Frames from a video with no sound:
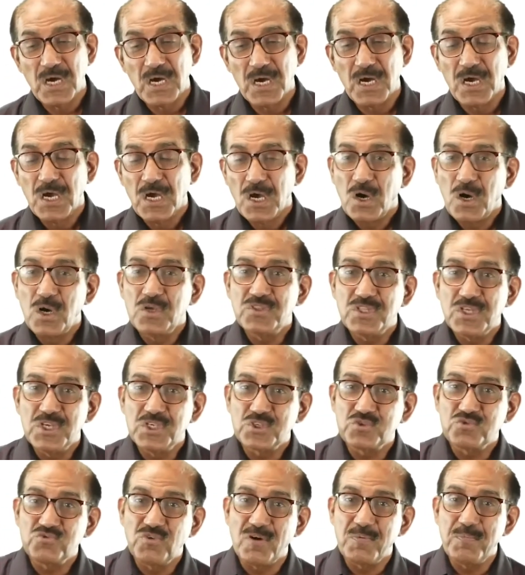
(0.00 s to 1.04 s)
on
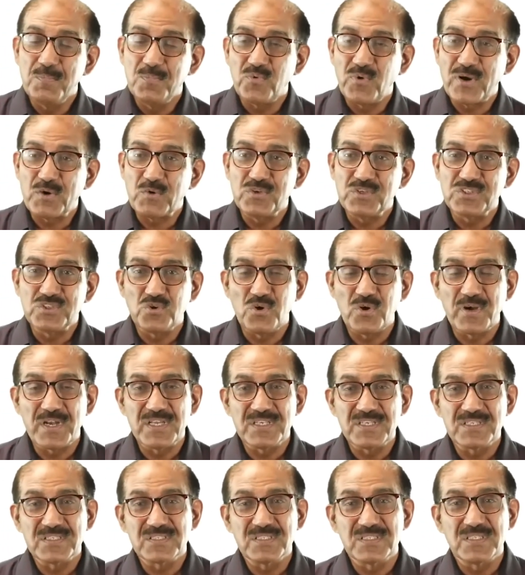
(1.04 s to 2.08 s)
the issue of what is
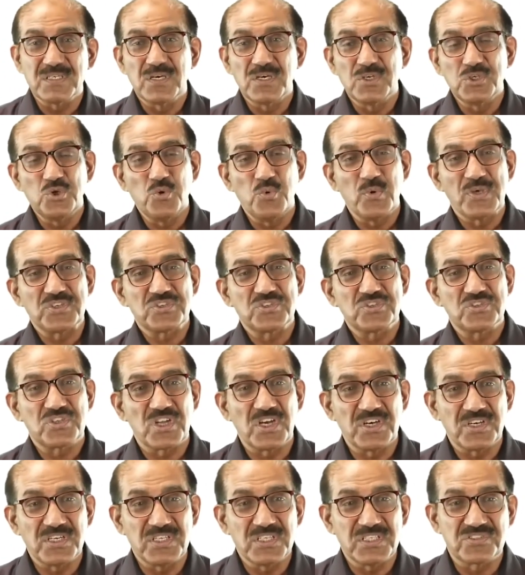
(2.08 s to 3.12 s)
known as the US
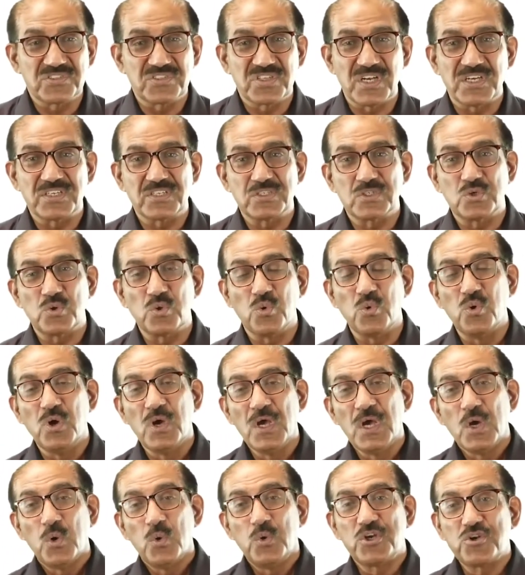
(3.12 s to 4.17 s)
threat to
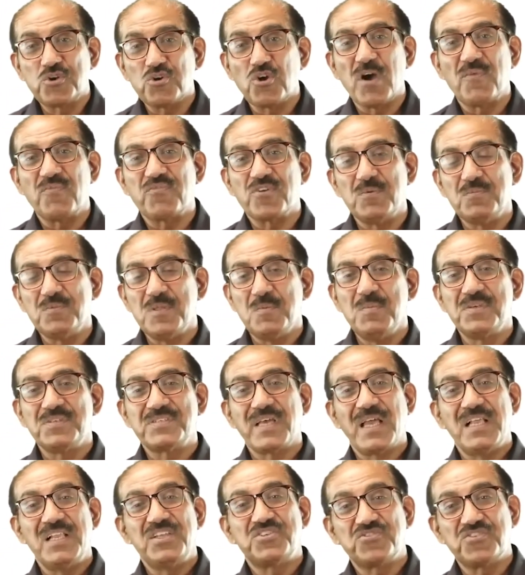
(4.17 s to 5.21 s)
withdraw from the
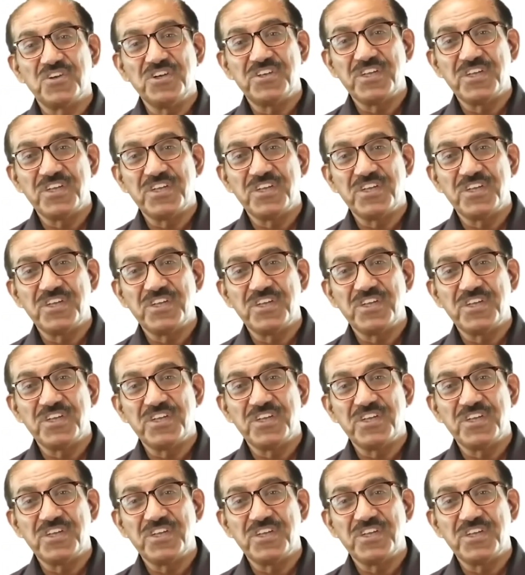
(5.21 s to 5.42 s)
missiles